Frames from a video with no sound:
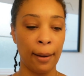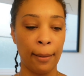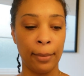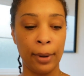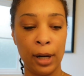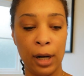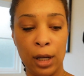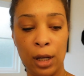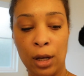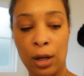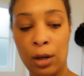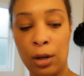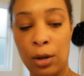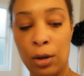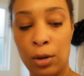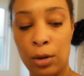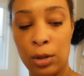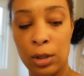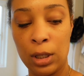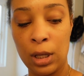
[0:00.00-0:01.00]
I'm gonna
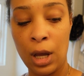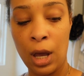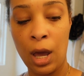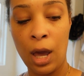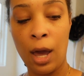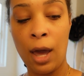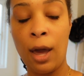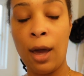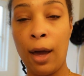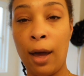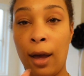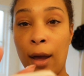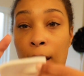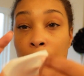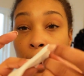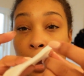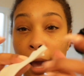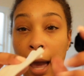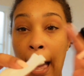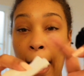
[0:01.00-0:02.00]
use
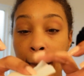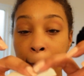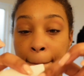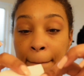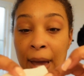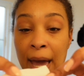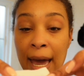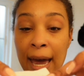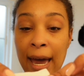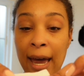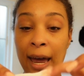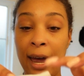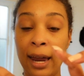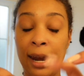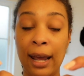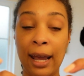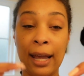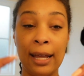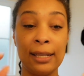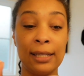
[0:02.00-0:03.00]
a cotton
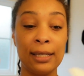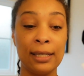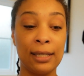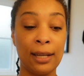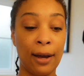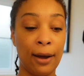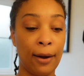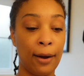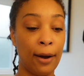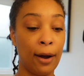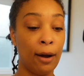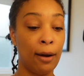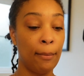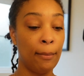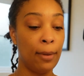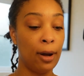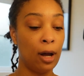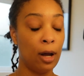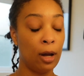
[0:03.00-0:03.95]
pad and some